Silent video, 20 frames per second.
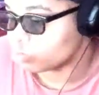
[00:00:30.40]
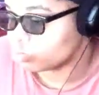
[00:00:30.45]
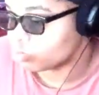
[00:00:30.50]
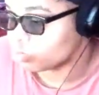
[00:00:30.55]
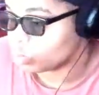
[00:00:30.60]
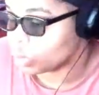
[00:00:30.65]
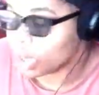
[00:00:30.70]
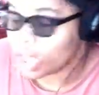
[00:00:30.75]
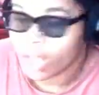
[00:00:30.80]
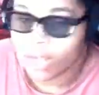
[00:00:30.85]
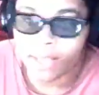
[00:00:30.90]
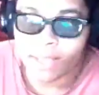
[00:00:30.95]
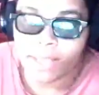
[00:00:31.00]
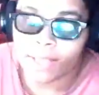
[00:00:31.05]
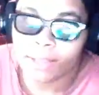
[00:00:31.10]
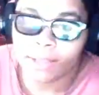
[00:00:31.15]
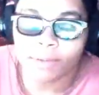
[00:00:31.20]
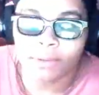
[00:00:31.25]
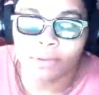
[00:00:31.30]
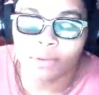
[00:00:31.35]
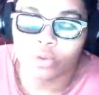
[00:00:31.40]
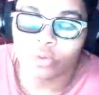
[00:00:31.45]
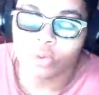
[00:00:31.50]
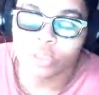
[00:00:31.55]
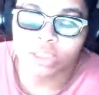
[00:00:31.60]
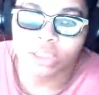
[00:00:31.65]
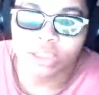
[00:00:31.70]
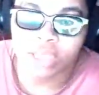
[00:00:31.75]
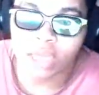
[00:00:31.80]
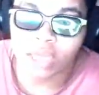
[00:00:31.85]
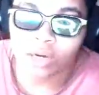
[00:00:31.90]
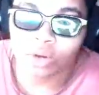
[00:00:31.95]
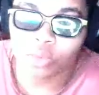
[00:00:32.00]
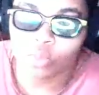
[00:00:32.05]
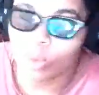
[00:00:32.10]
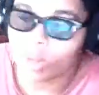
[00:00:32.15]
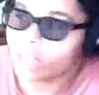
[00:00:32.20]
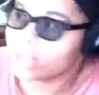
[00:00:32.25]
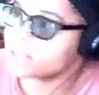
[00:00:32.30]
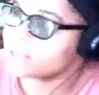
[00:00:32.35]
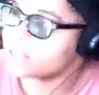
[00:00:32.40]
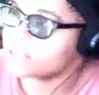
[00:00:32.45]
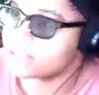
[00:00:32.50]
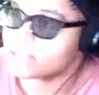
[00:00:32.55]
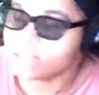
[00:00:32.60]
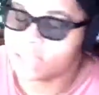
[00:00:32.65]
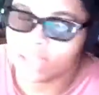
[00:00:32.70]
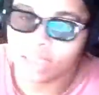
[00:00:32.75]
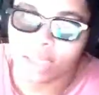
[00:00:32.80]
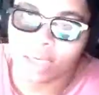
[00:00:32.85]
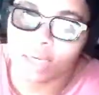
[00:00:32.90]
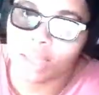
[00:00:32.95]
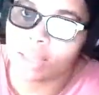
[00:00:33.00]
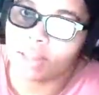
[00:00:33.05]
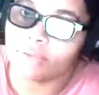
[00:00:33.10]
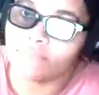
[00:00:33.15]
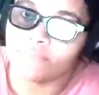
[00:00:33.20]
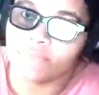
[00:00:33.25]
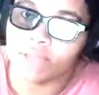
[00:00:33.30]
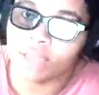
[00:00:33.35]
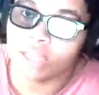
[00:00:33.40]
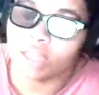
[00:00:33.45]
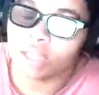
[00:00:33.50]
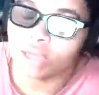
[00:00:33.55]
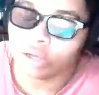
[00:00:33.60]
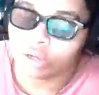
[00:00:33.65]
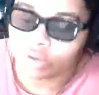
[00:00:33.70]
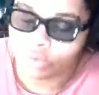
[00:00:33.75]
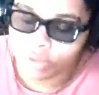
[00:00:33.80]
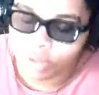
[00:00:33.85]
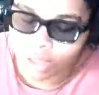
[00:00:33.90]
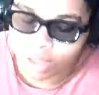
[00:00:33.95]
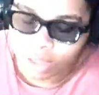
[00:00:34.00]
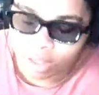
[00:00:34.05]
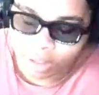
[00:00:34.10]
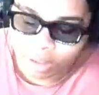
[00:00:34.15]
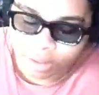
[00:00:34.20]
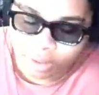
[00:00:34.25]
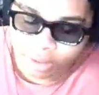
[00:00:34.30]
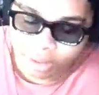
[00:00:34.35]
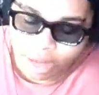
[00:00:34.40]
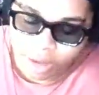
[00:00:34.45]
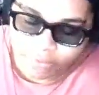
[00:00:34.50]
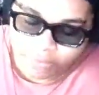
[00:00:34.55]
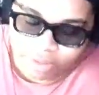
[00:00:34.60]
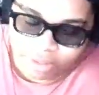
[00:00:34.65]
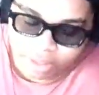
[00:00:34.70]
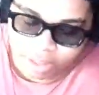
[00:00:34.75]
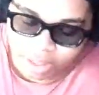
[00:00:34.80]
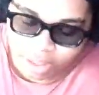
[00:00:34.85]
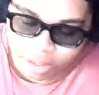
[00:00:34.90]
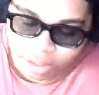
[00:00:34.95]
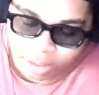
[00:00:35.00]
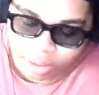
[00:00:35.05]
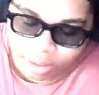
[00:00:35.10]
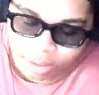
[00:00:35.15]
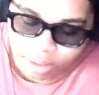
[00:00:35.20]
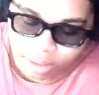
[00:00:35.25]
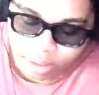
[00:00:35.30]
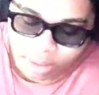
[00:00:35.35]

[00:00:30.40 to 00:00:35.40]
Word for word: looking through his channel waiting to see another video and uh everything